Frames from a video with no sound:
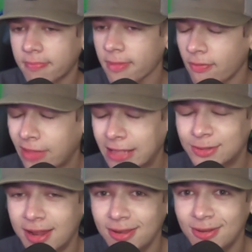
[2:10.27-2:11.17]
That's
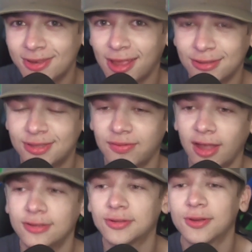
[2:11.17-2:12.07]
what I do to taste stuff,
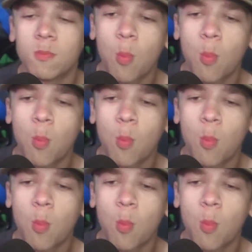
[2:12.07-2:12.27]
I just go.